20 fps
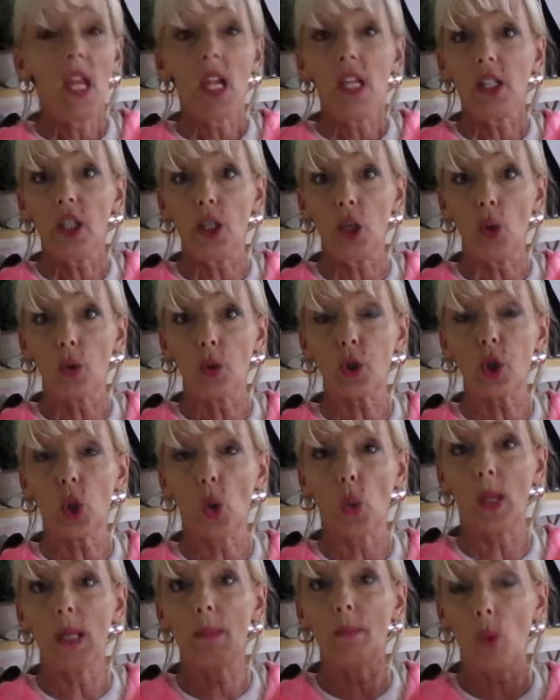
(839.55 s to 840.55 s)
you know,
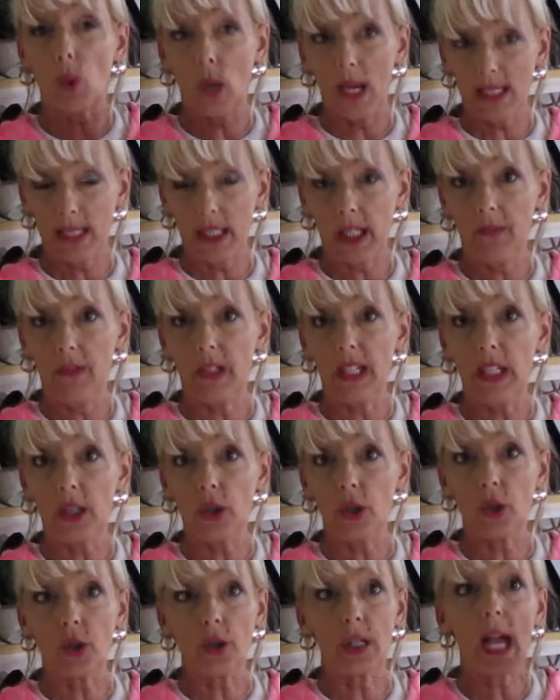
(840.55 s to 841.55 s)
showing more activity in
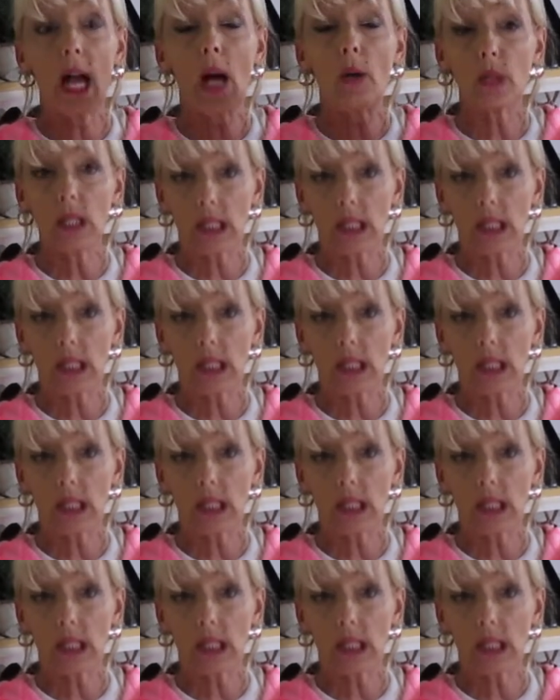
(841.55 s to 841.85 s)
your account.